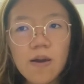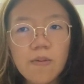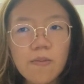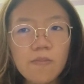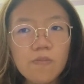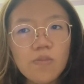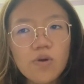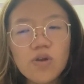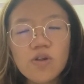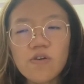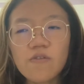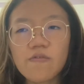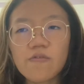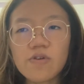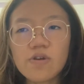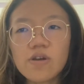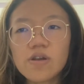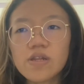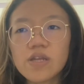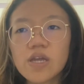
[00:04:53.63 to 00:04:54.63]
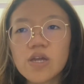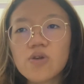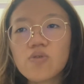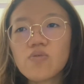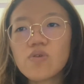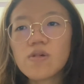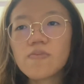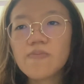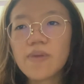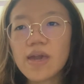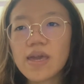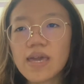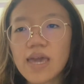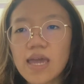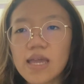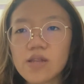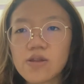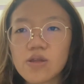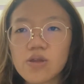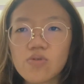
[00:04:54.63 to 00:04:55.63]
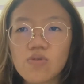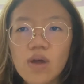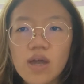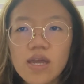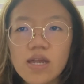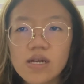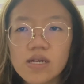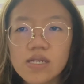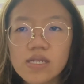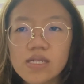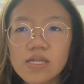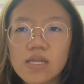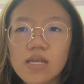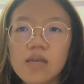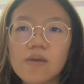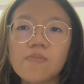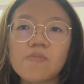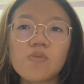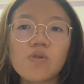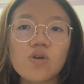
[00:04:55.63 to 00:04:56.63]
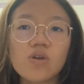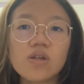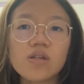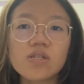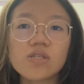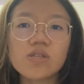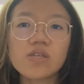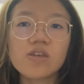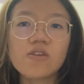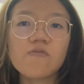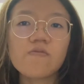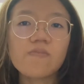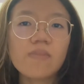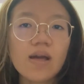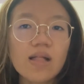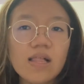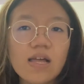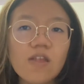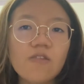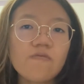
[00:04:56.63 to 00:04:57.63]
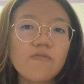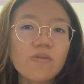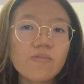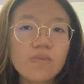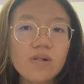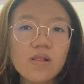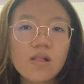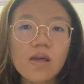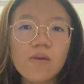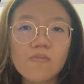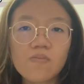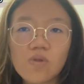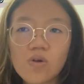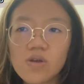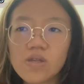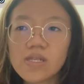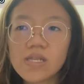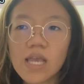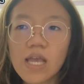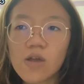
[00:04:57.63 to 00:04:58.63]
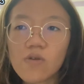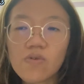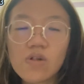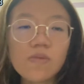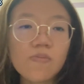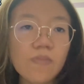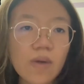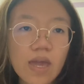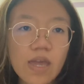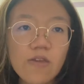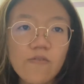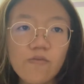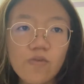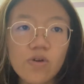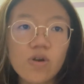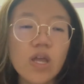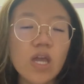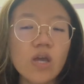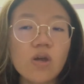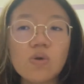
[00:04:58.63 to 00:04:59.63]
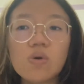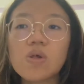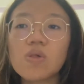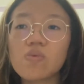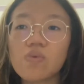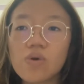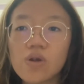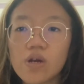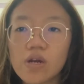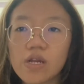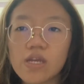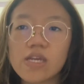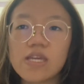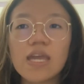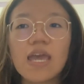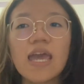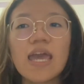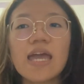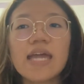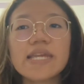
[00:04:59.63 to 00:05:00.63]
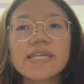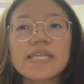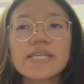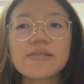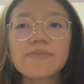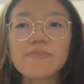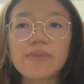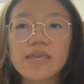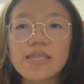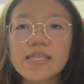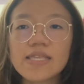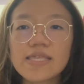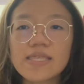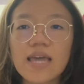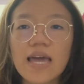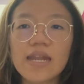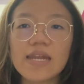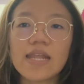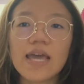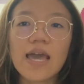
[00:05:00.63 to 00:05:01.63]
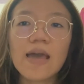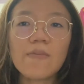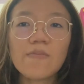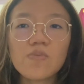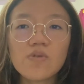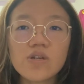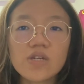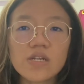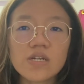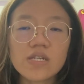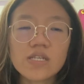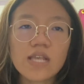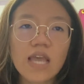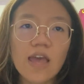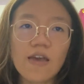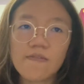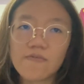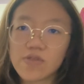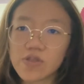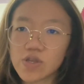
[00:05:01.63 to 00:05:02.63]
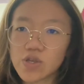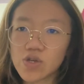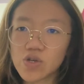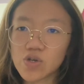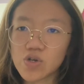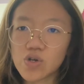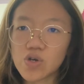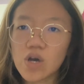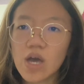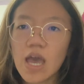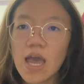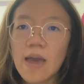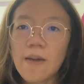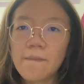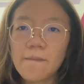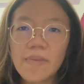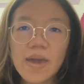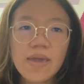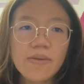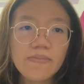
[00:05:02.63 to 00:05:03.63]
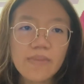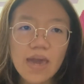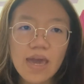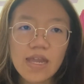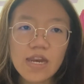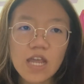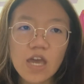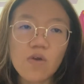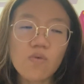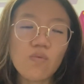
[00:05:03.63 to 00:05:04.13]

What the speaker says: Moreover, the Equal Pay Act requires employers to give male and female employees equal pay for equal work. This means that employers have to pay men and